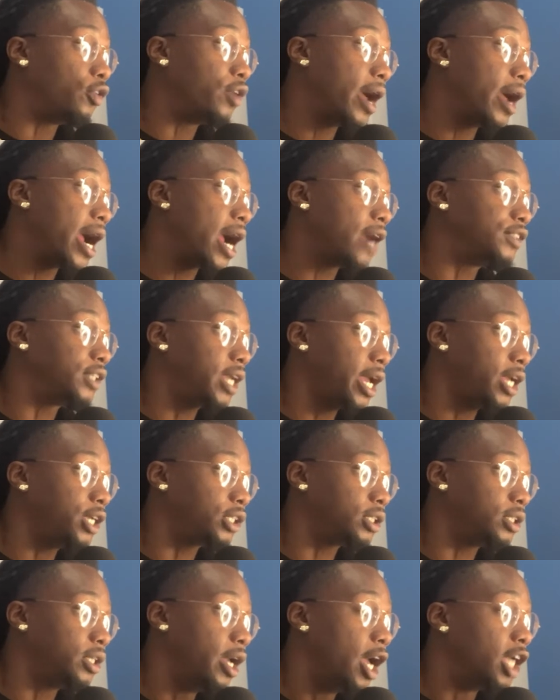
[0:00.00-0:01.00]
and higher
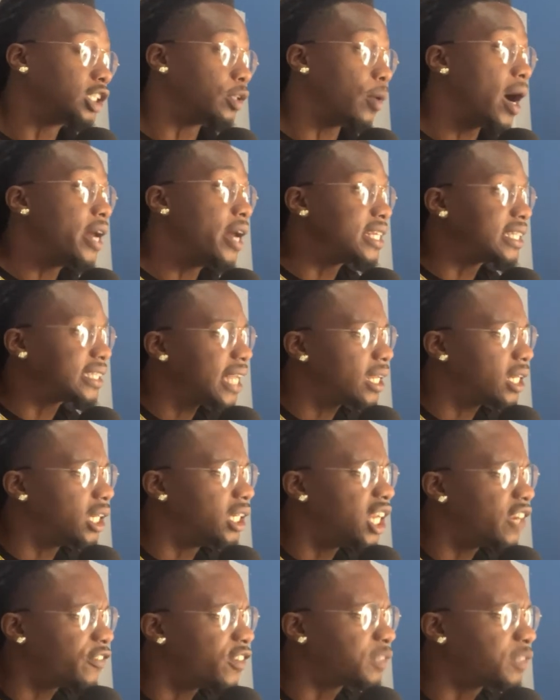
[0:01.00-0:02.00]
education. So I understand the
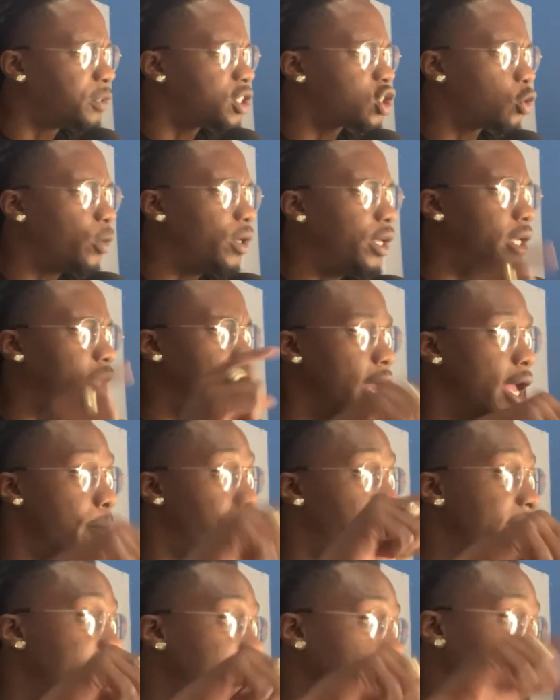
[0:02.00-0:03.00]
difference between
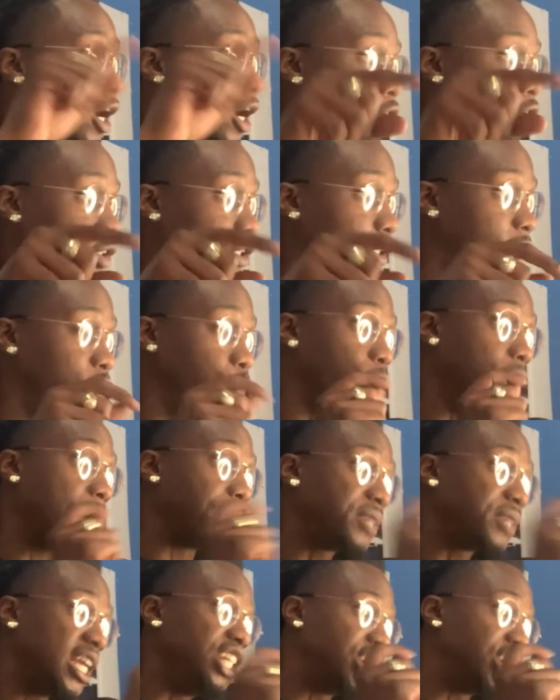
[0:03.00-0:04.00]
pedagogy is when I'm
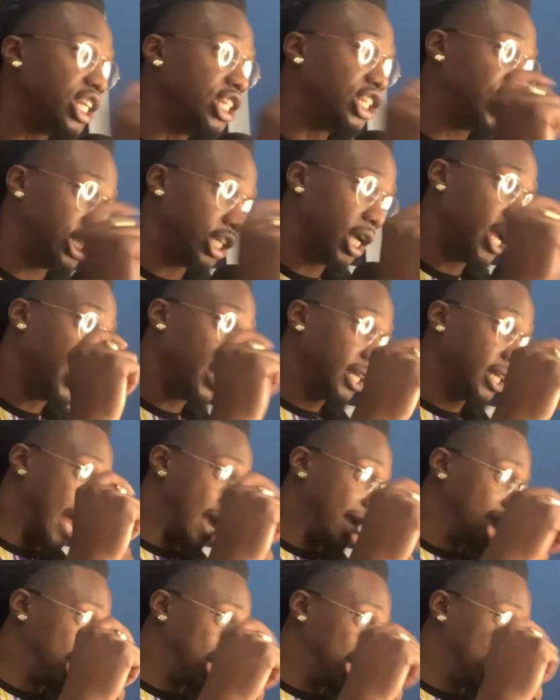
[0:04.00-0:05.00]
teaching
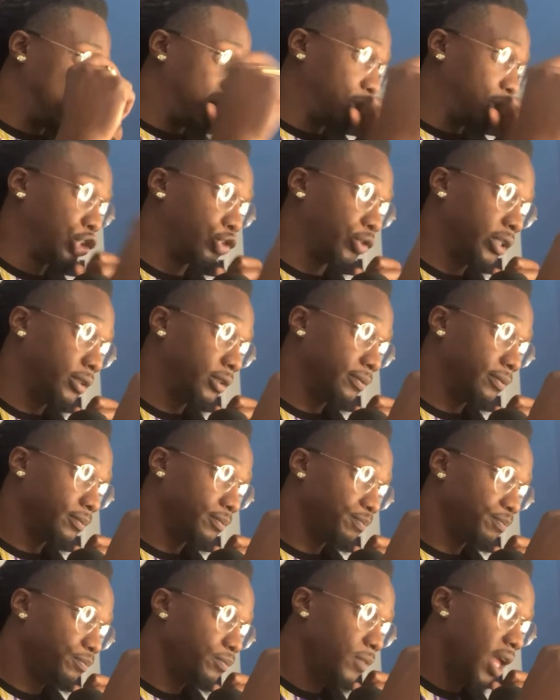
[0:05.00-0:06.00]
like children,
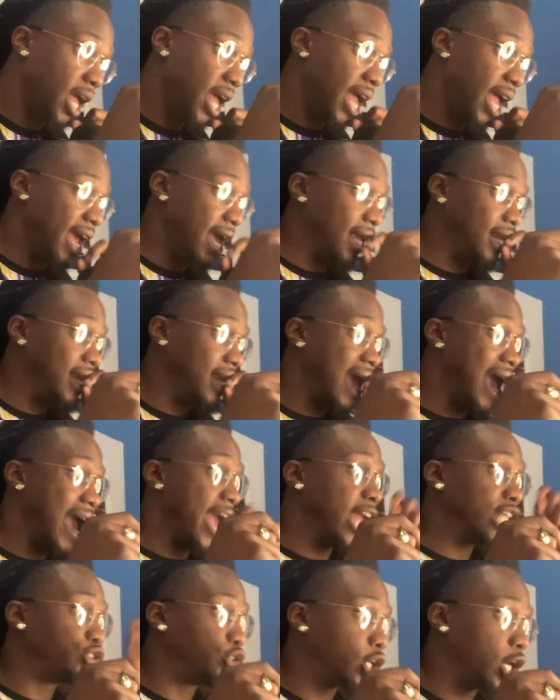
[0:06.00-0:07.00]
and
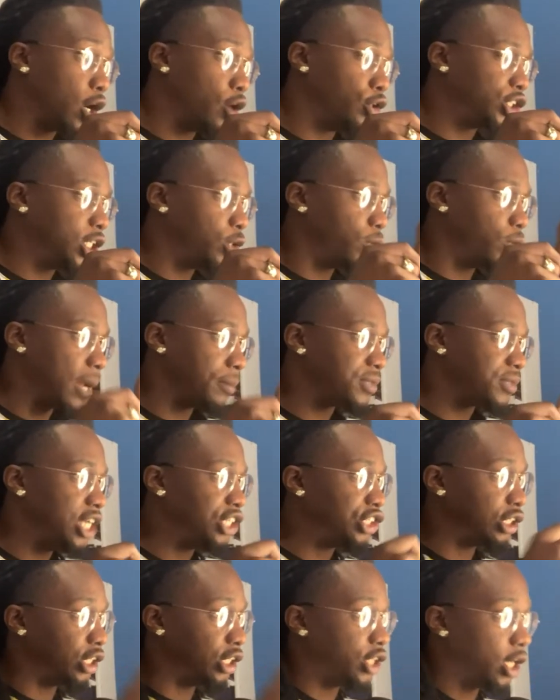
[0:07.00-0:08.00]
andragogy when I'm
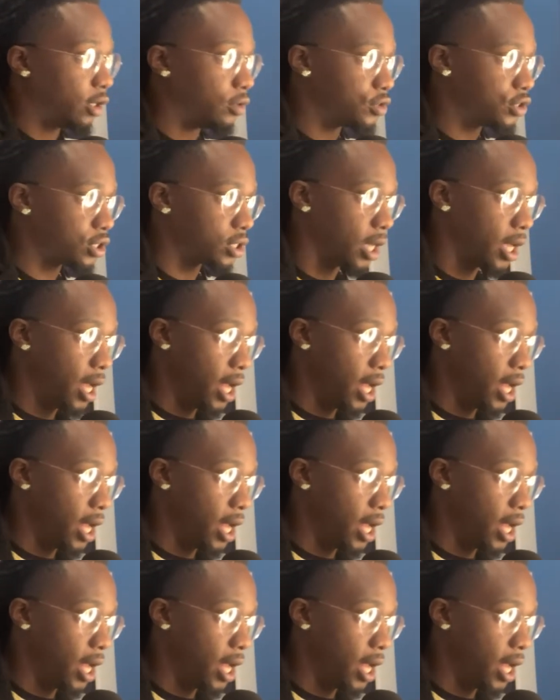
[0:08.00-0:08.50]
teaching adults.